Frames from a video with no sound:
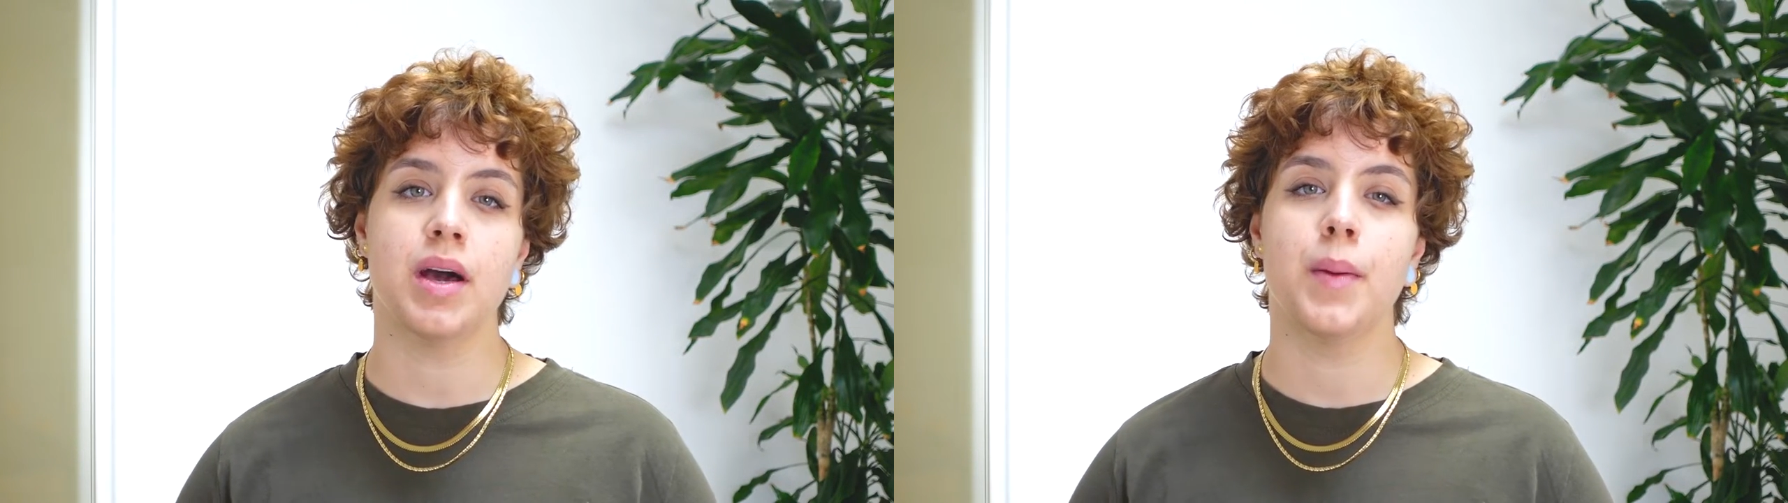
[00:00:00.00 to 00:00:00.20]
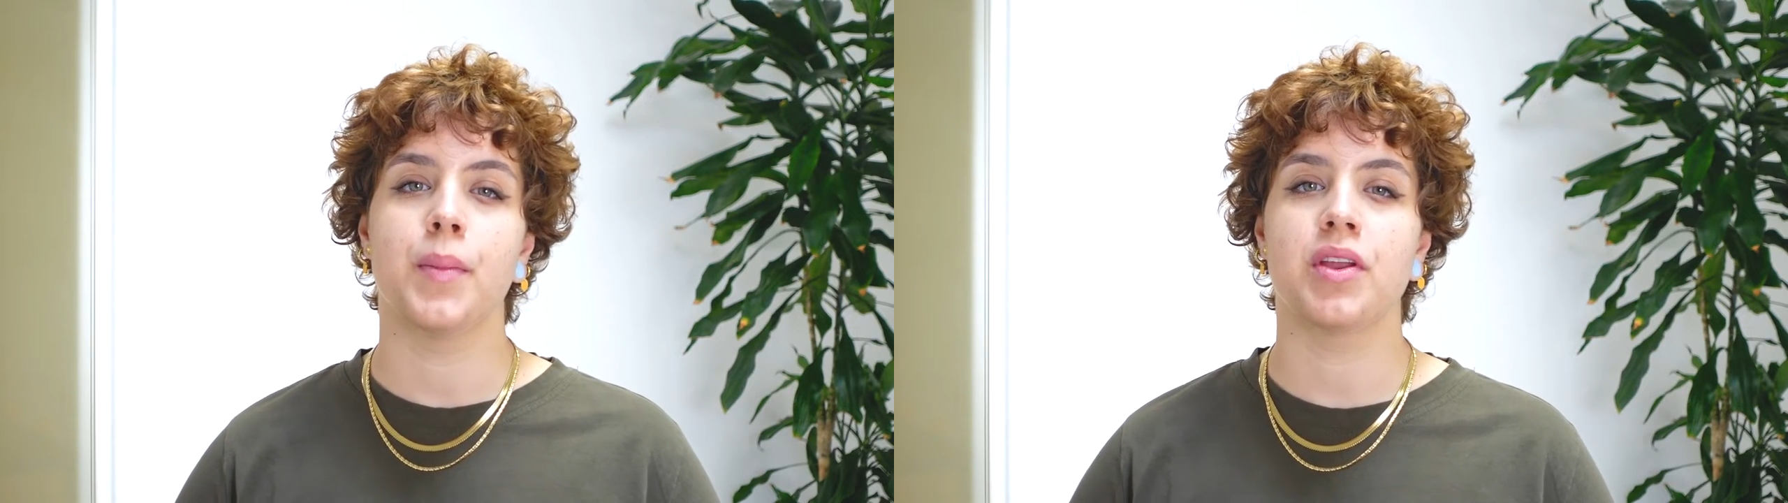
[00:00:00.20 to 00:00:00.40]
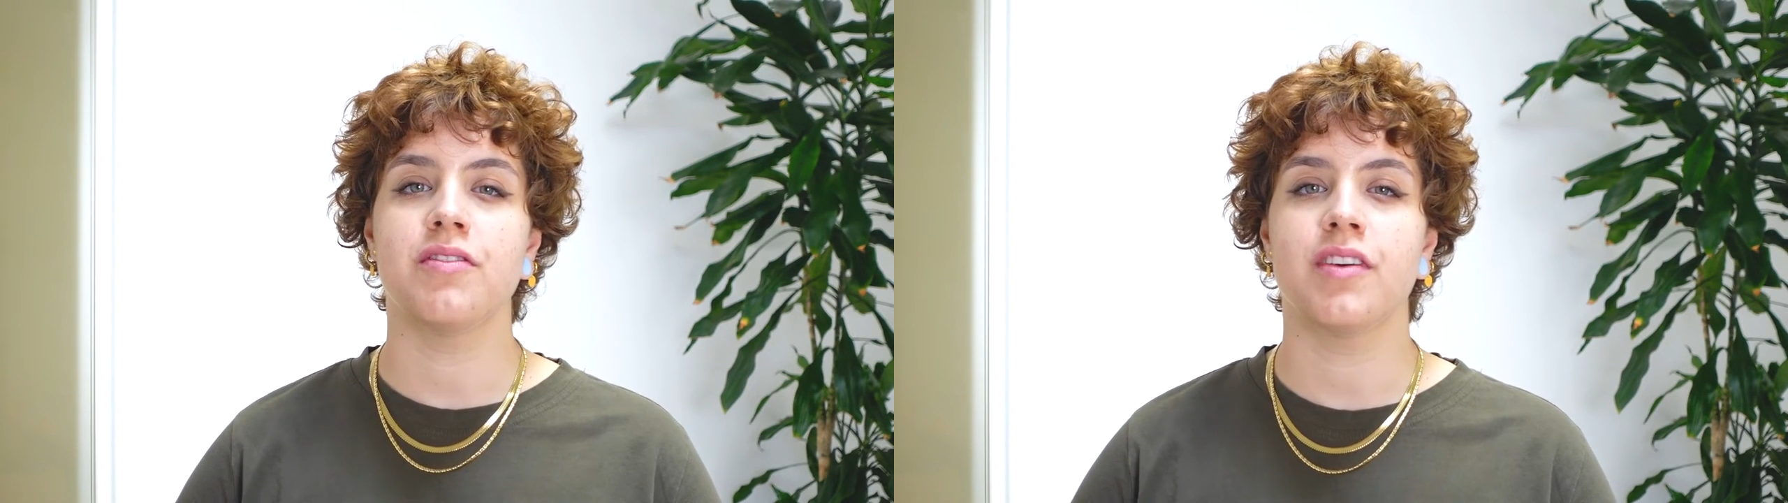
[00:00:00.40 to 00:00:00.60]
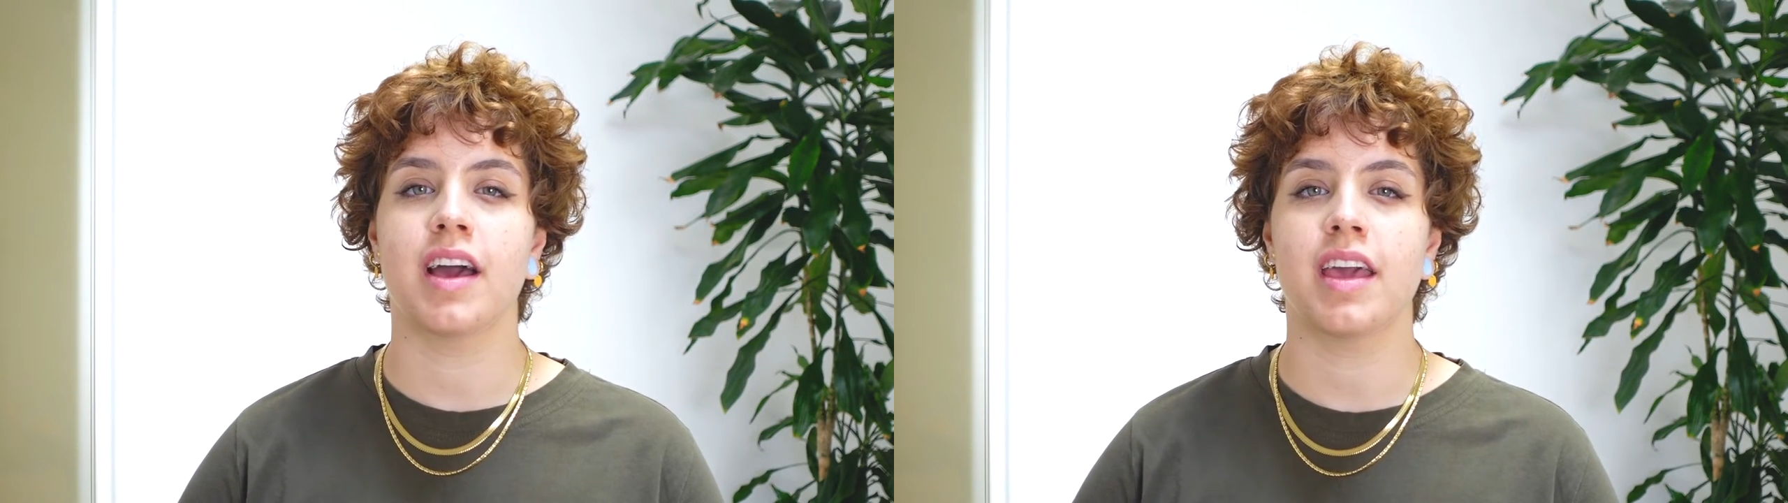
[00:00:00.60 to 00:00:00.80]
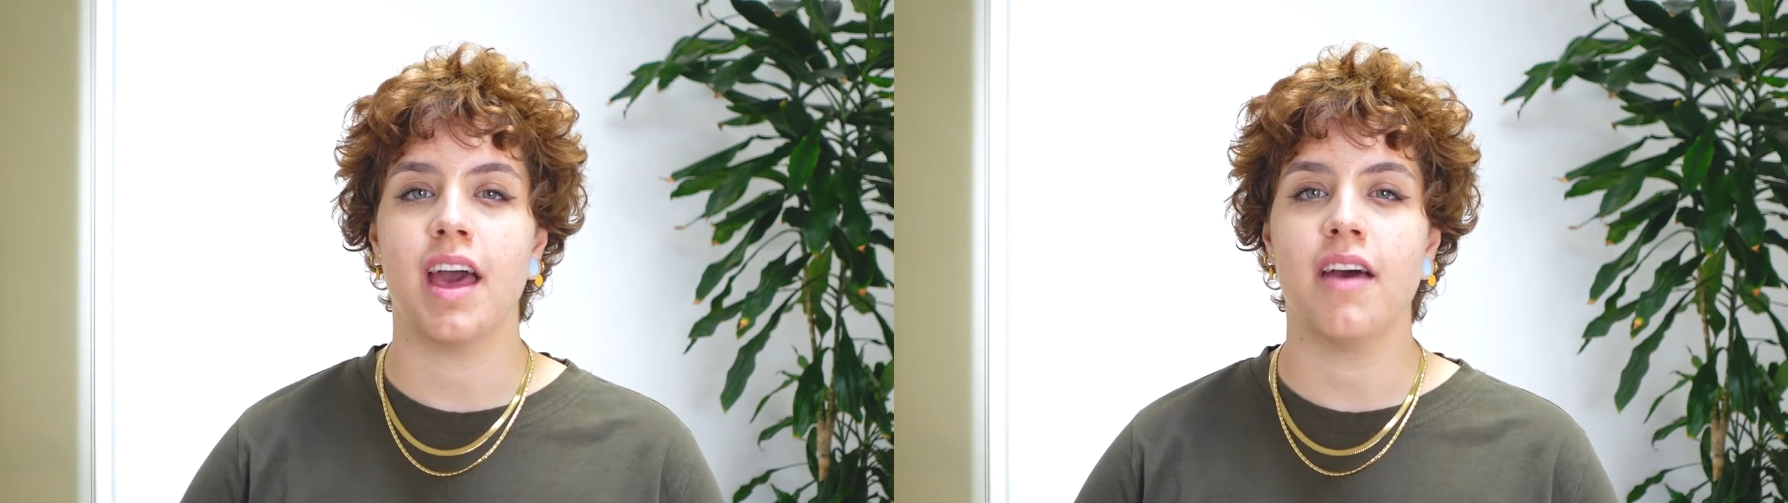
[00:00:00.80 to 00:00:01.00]

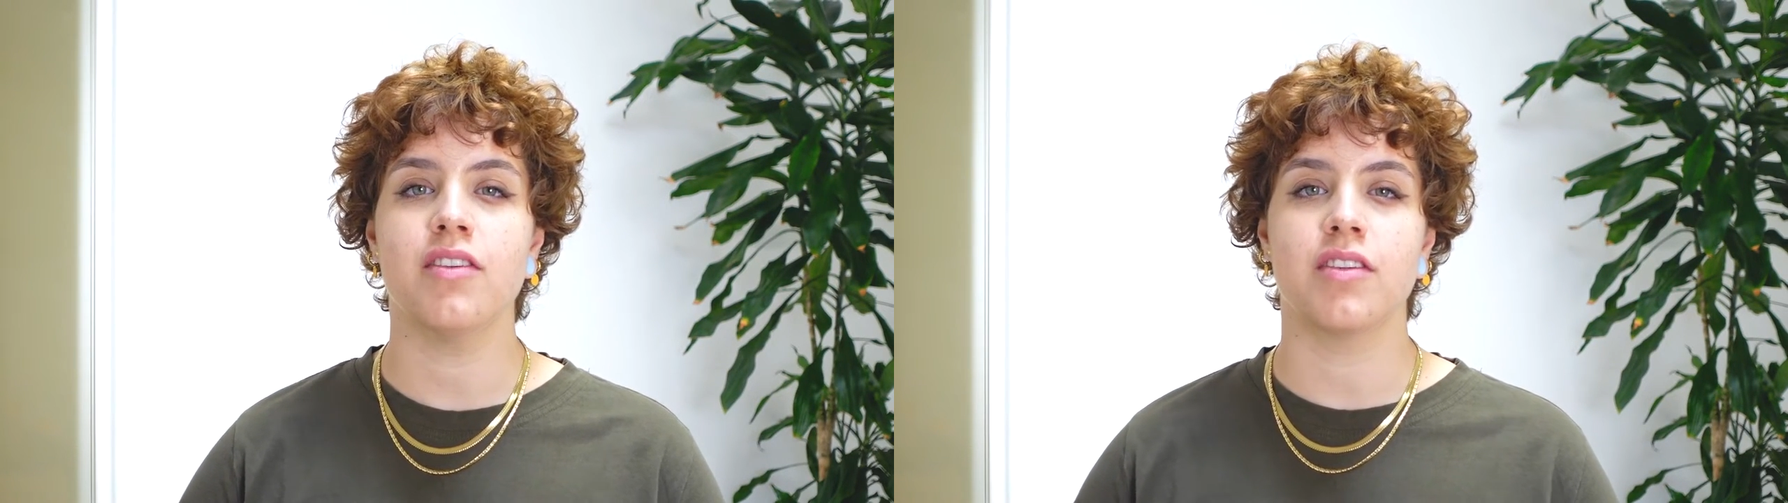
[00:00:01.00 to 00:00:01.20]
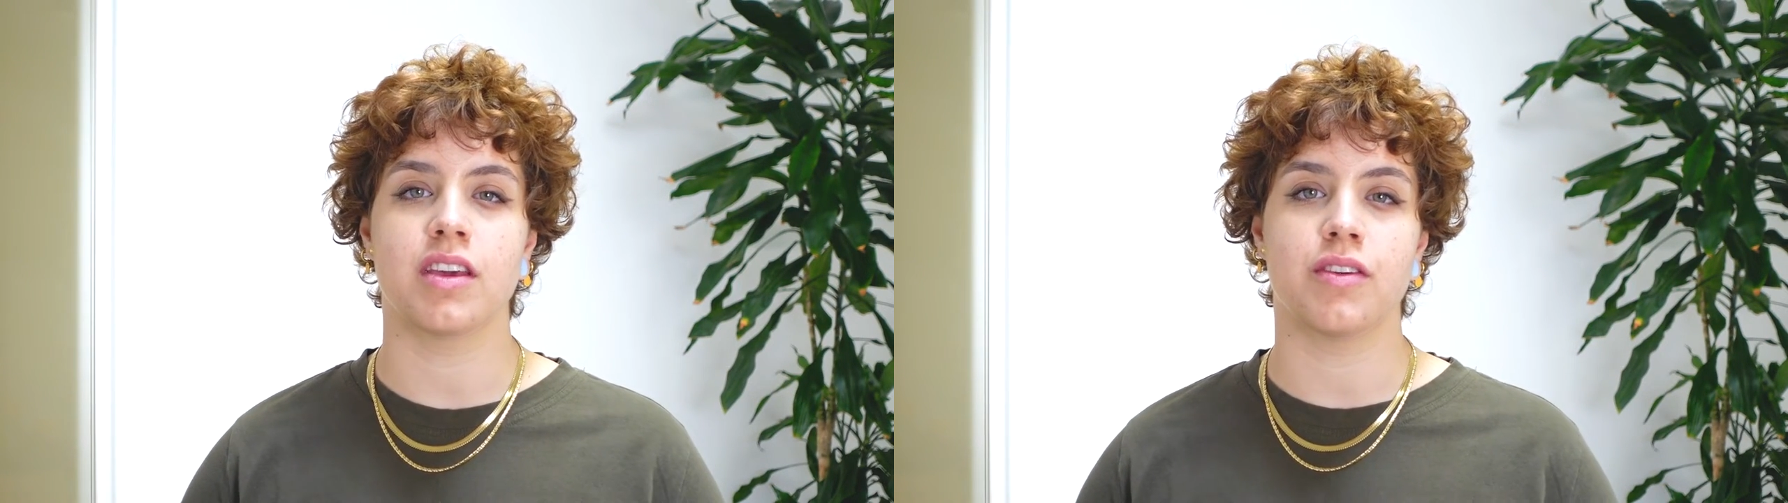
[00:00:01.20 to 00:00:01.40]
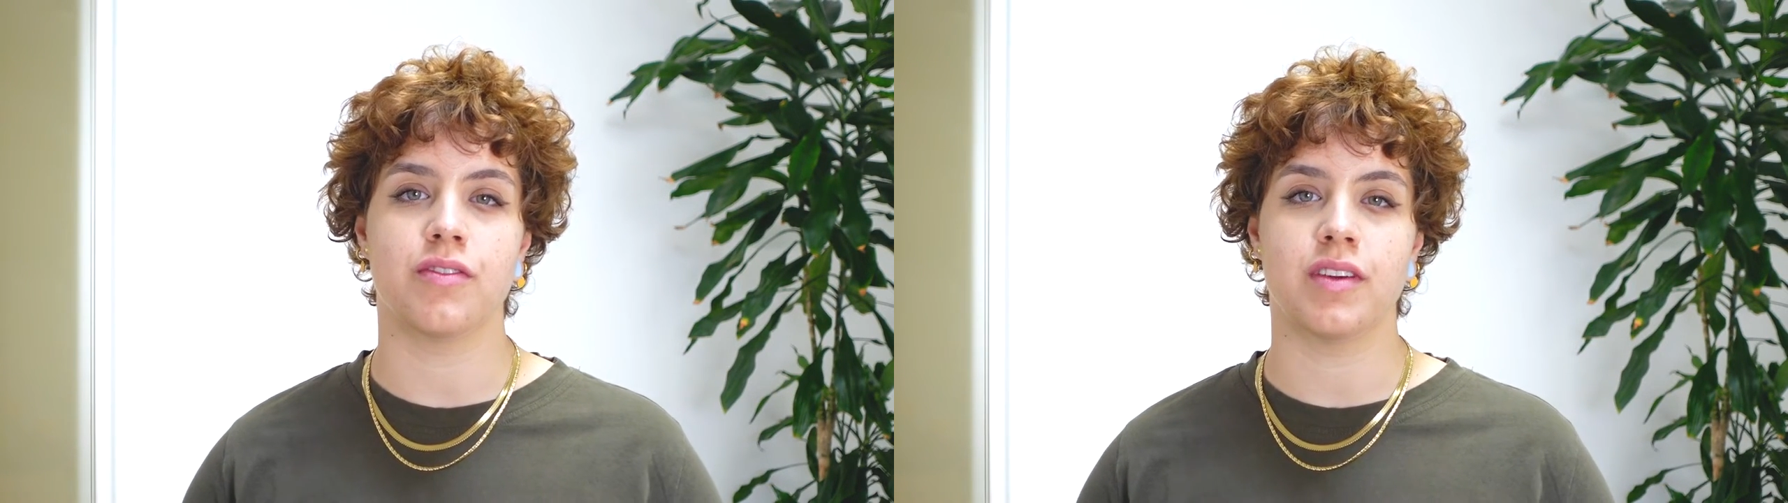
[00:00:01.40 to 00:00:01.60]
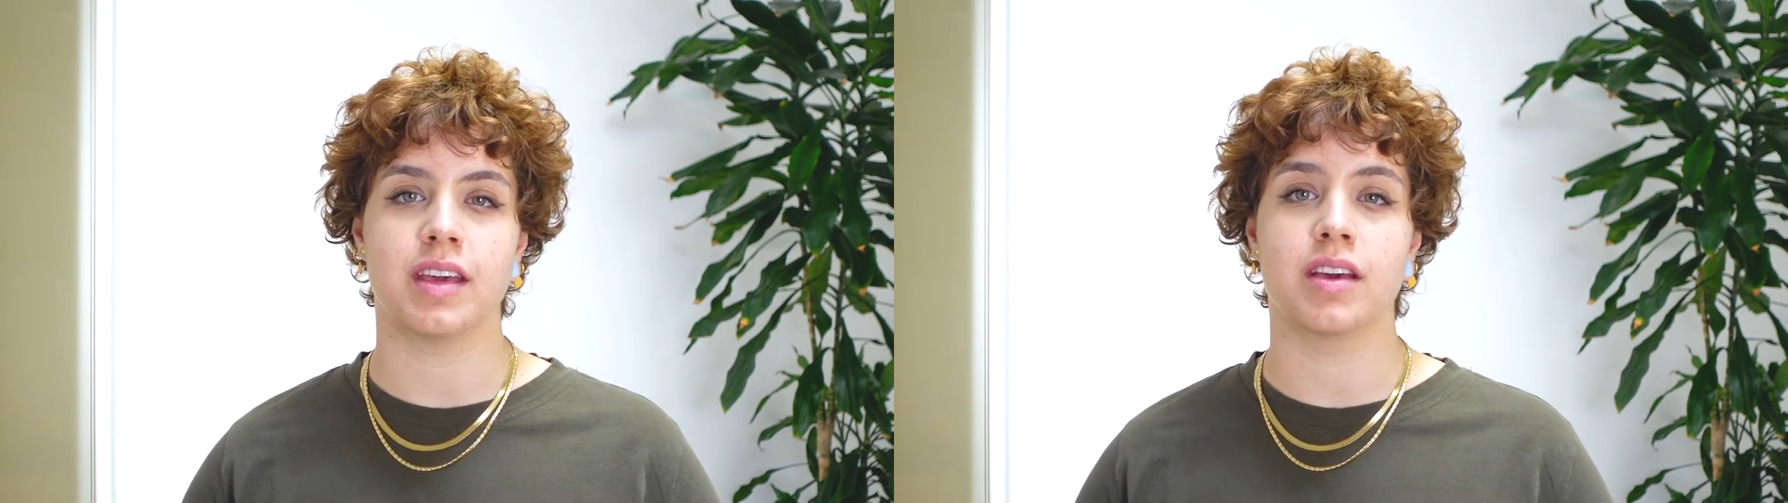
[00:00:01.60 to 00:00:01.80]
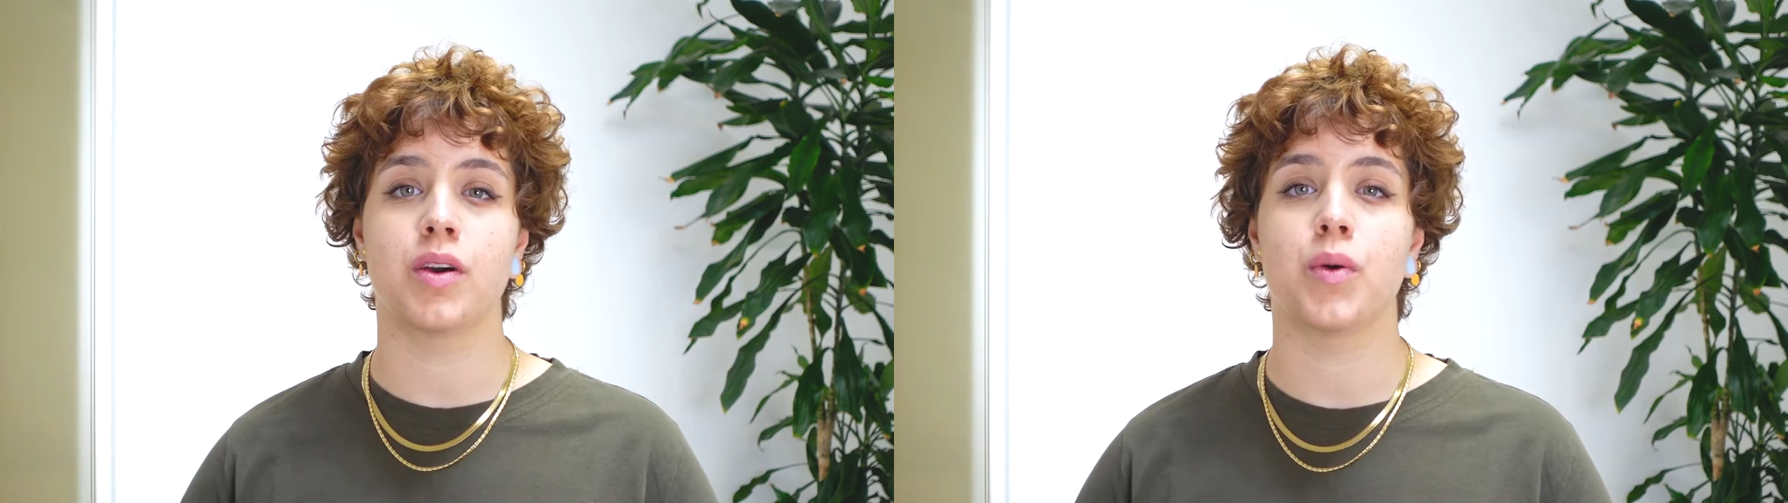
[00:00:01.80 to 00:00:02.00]
Modify everything you think